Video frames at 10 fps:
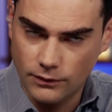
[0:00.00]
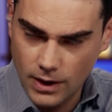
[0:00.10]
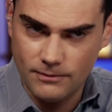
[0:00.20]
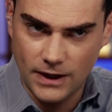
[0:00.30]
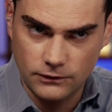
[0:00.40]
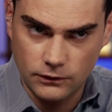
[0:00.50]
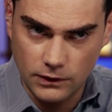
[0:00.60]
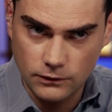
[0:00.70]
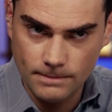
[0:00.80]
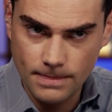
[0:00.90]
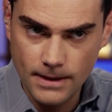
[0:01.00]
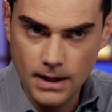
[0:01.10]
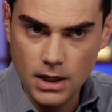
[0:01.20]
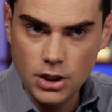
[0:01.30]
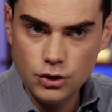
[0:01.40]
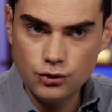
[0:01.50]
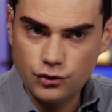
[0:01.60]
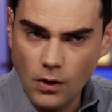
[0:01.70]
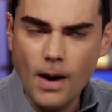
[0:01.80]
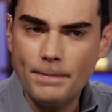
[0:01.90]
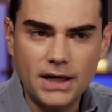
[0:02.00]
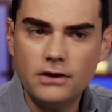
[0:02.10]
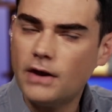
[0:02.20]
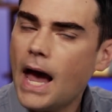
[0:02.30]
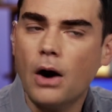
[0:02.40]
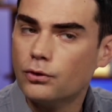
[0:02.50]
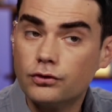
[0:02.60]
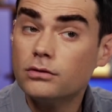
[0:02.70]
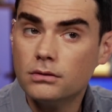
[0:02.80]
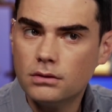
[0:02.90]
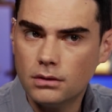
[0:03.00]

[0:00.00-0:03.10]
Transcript: have rape fantasies. You show up at his house